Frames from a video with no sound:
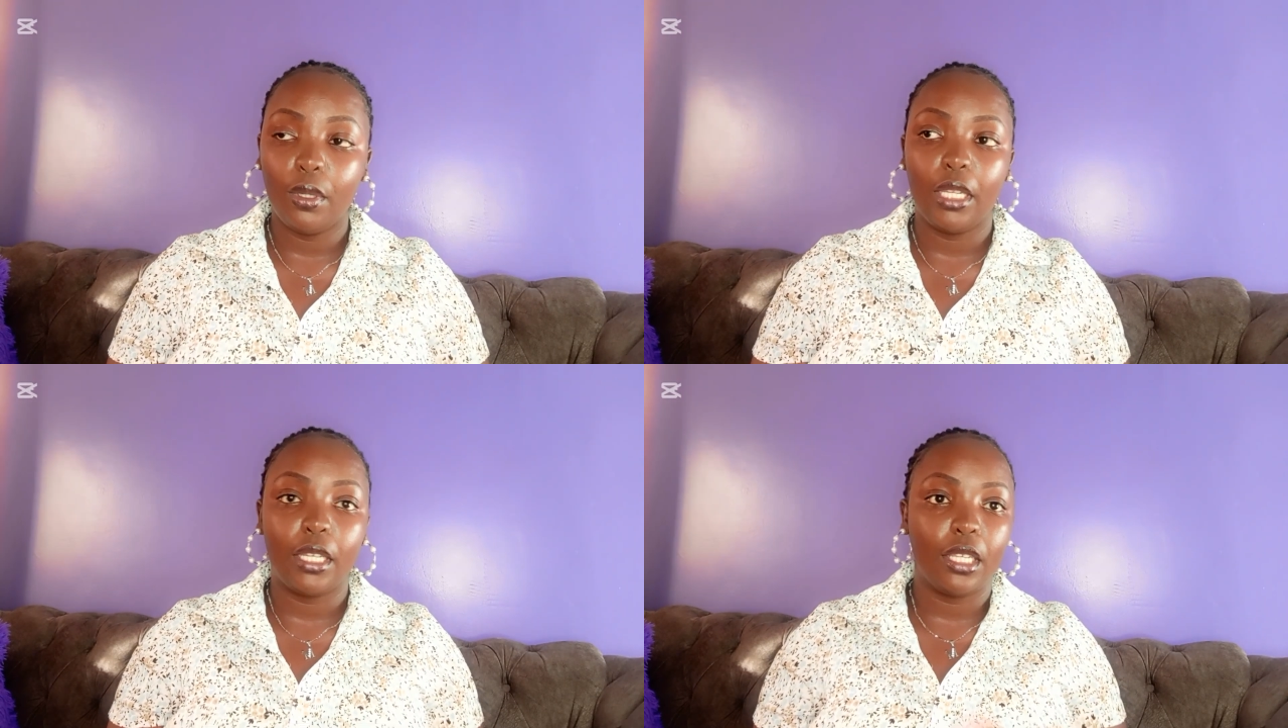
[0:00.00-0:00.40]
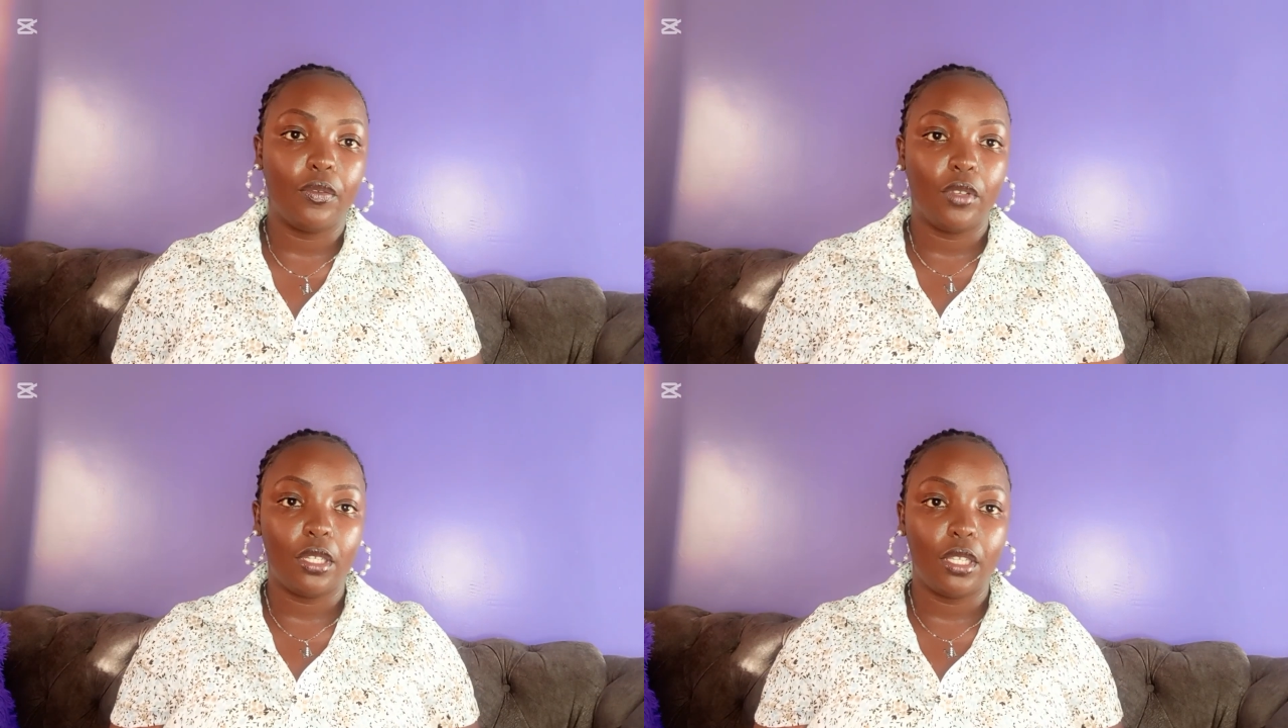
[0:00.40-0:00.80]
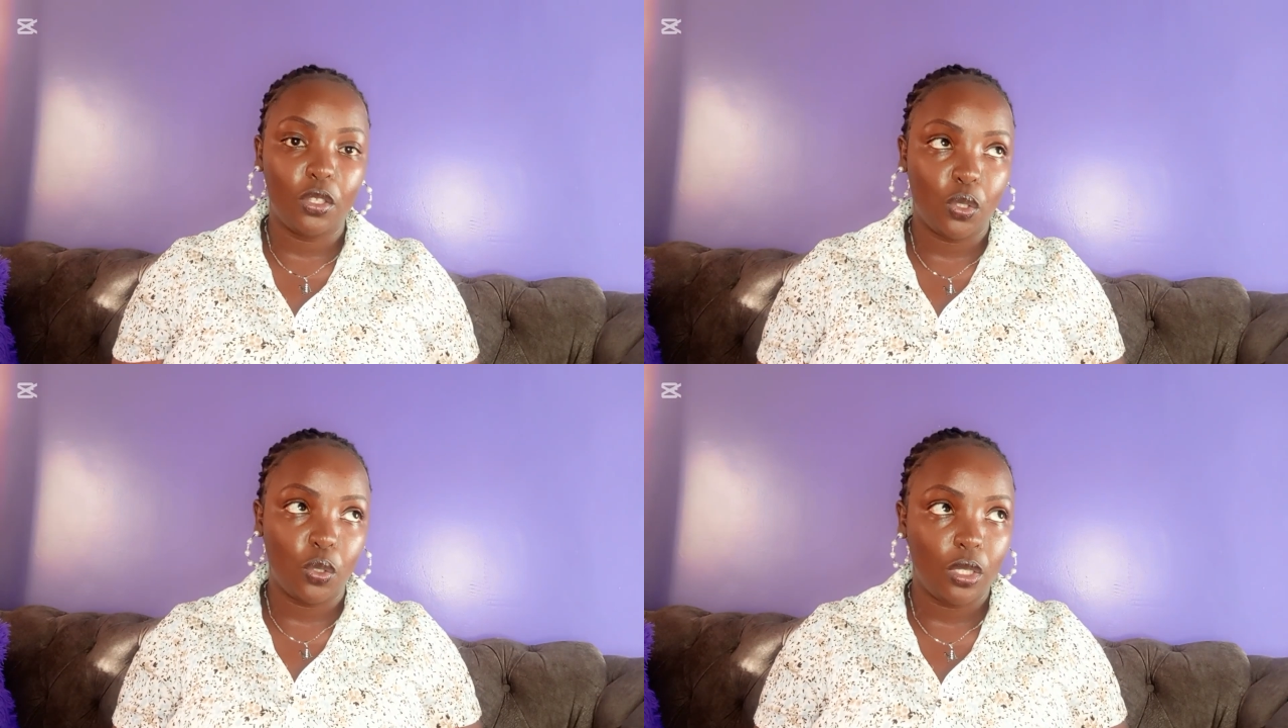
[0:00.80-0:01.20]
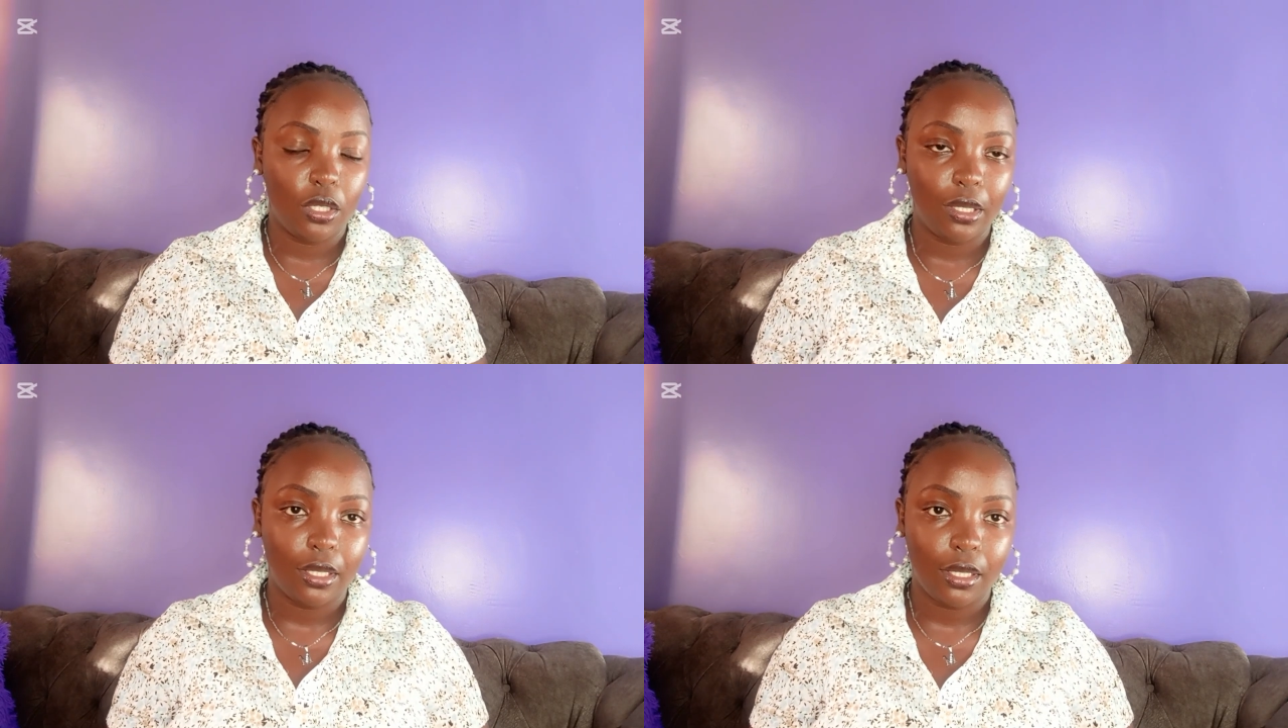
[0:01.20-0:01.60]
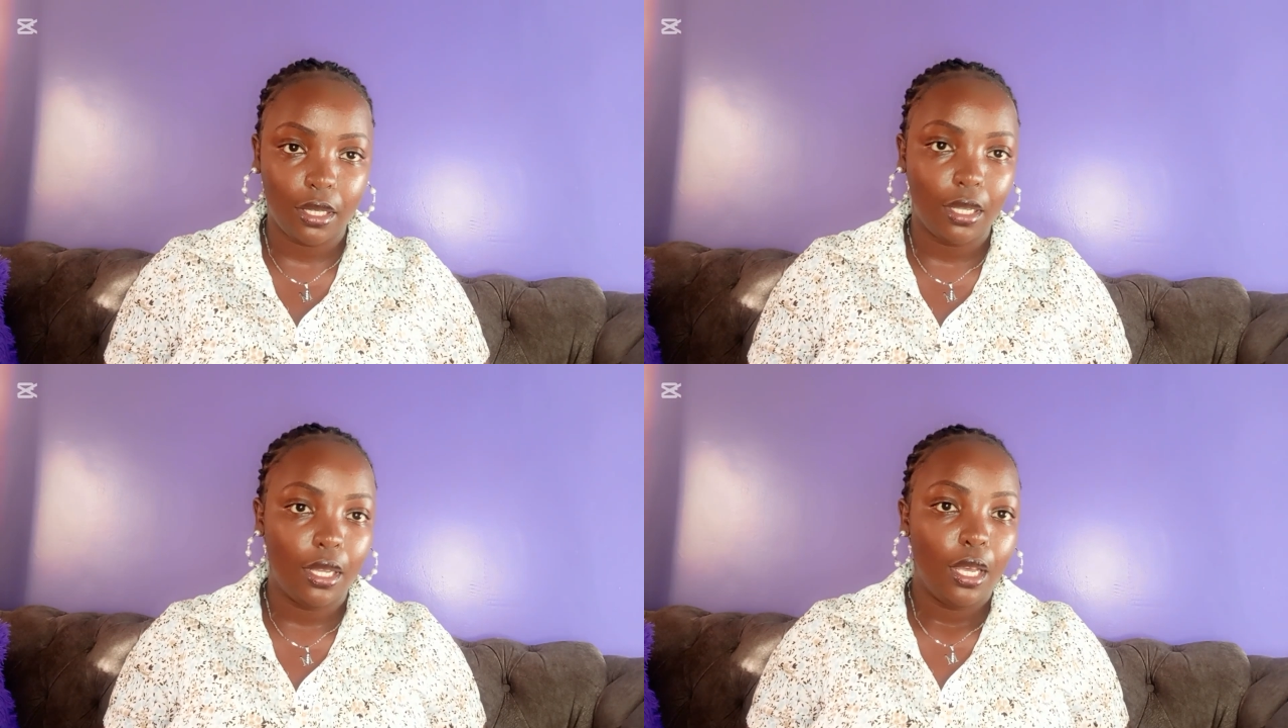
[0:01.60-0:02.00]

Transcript: or like if in case you need to